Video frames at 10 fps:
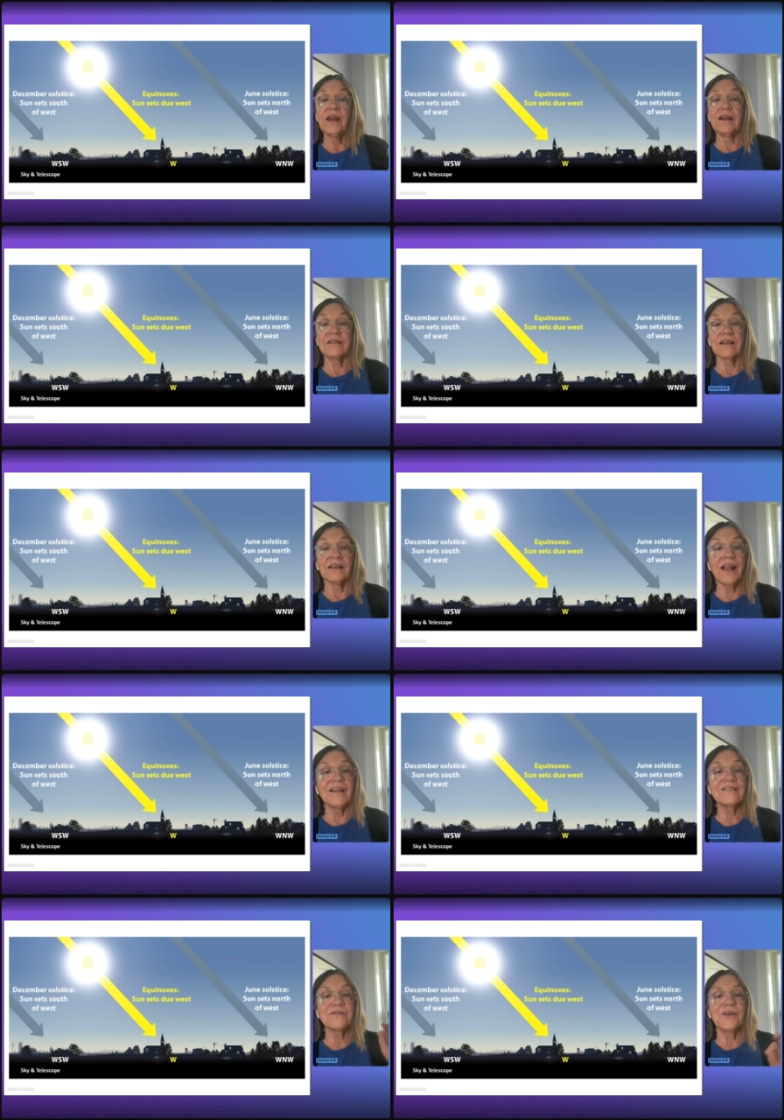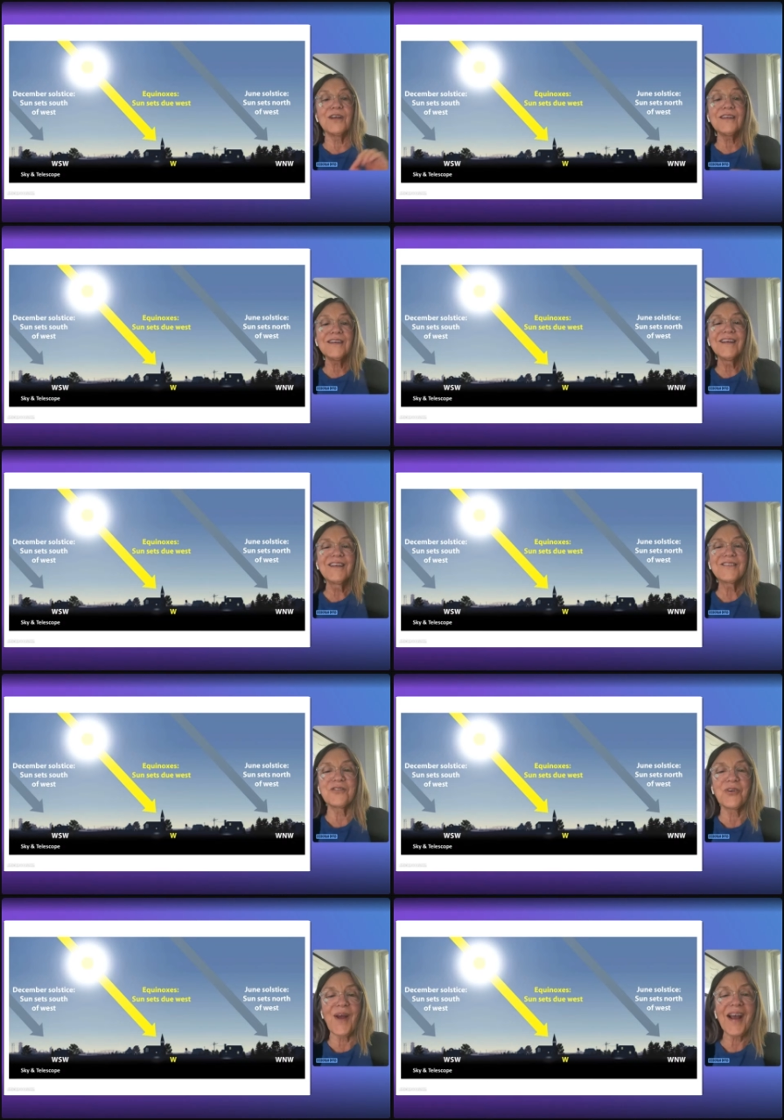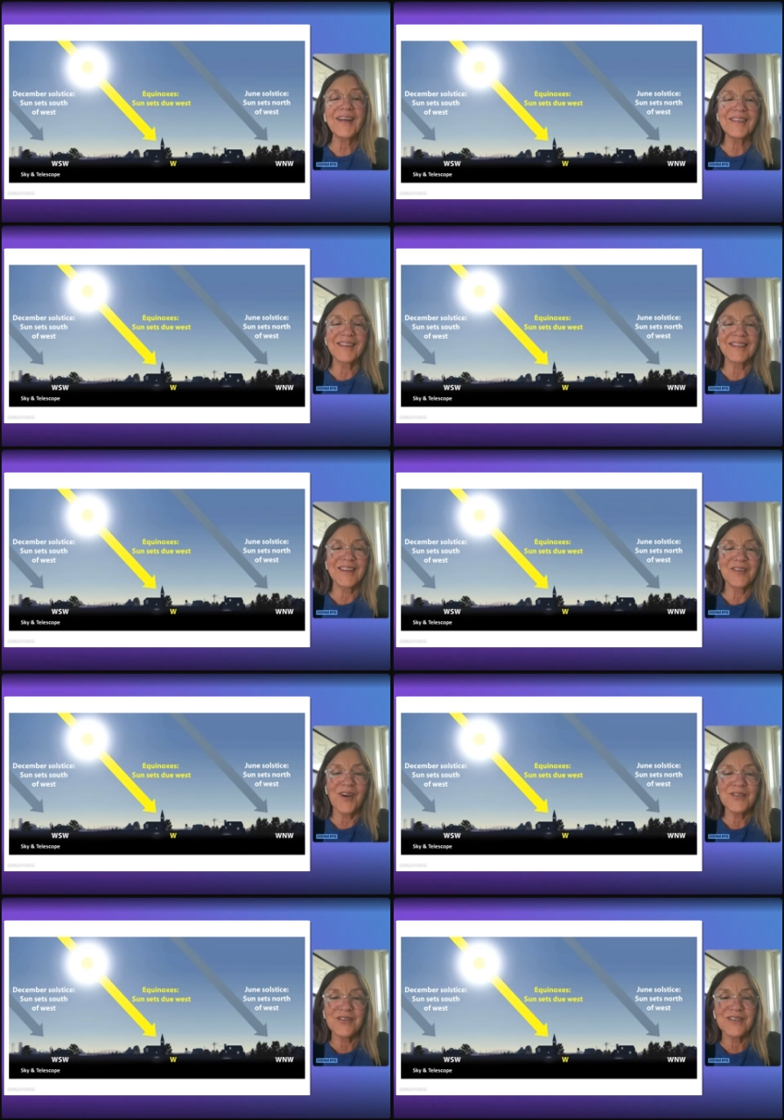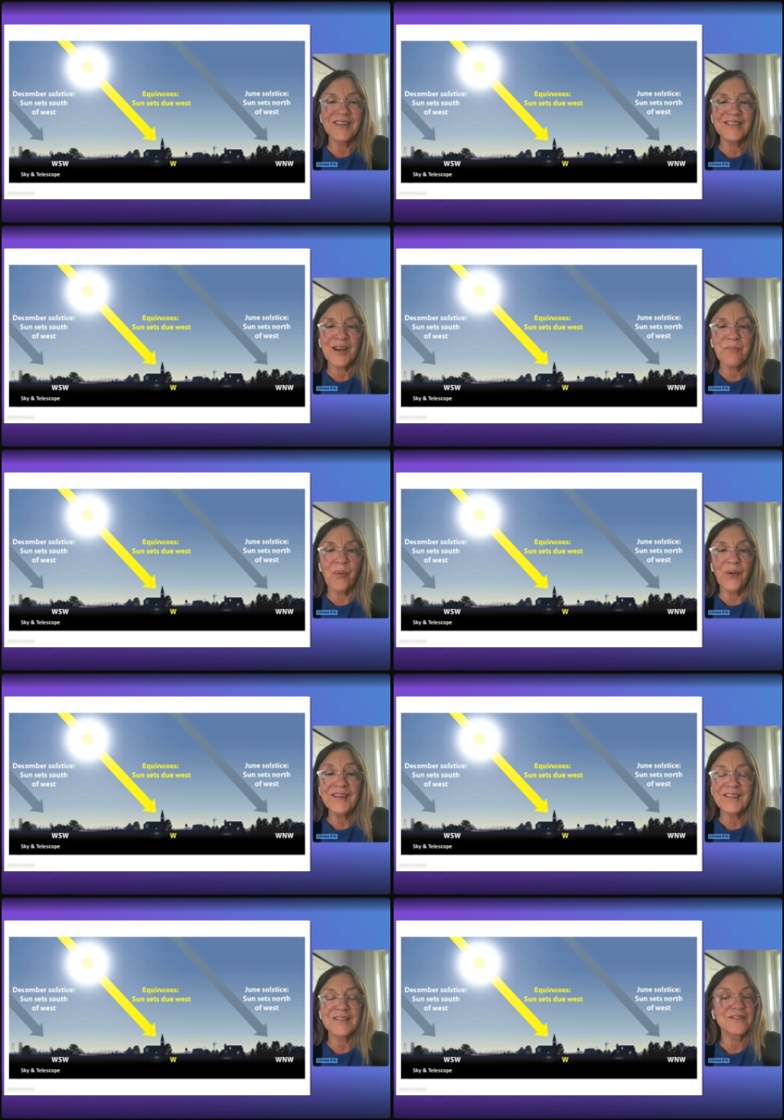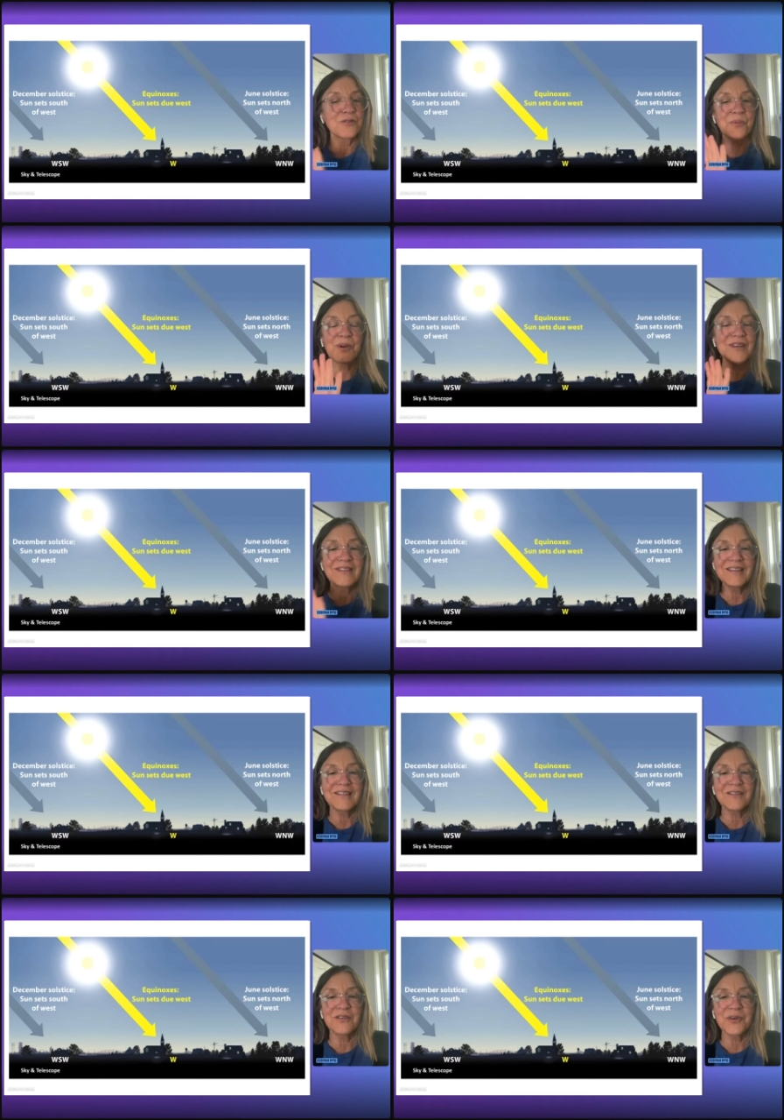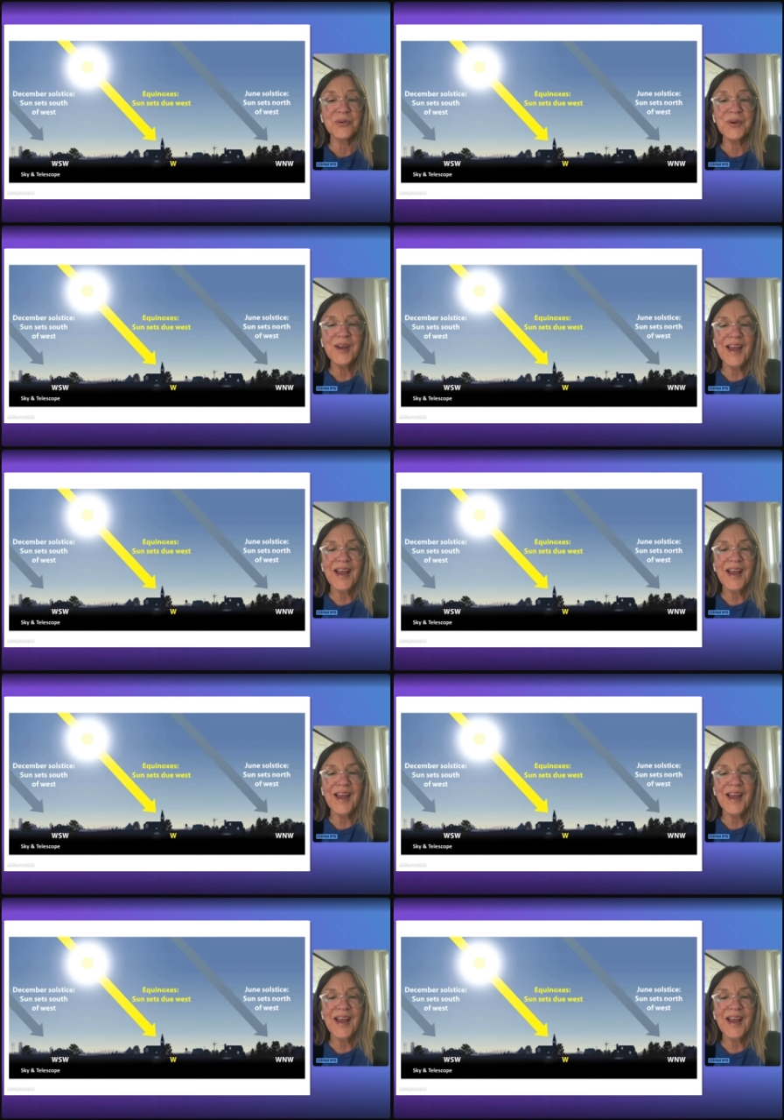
It's lots of fun to track the sunrise or sunset point. It's super easy to do.